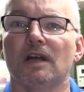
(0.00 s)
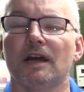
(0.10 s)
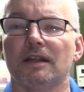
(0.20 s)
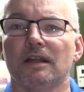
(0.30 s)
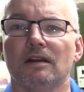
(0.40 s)

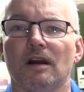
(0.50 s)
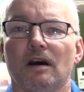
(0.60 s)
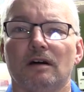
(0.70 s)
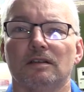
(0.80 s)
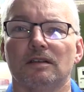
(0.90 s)
cutting
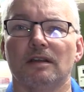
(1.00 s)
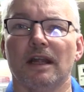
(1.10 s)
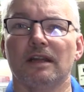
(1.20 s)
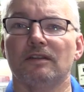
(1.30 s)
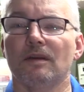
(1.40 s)
on
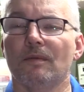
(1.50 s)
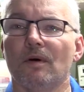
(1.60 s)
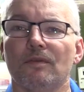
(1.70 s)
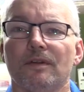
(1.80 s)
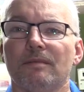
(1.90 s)
anything
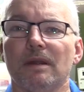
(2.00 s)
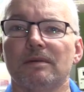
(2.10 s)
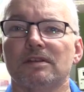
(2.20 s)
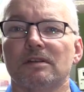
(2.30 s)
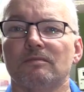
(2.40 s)
more than
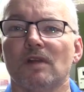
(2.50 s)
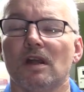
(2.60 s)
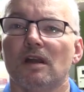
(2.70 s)
maybe some